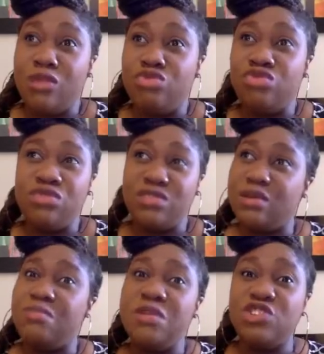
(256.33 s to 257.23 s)
do the
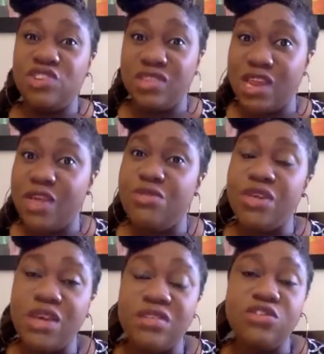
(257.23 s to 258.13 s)
submission that I
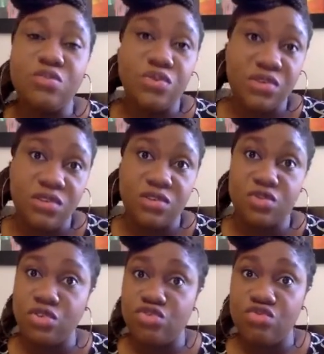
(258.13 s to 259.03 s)
think this process is
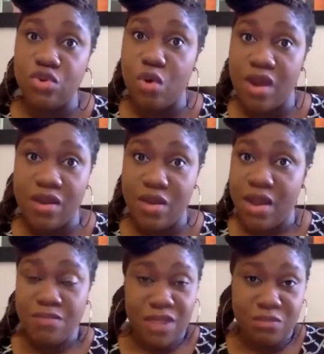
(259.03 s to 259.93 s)
going to require.
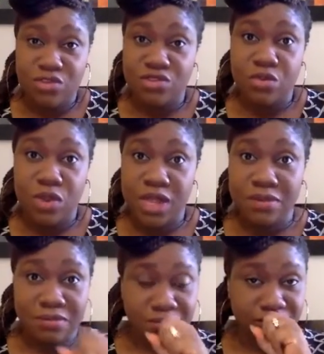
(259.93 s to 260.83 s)
I'm just not willing.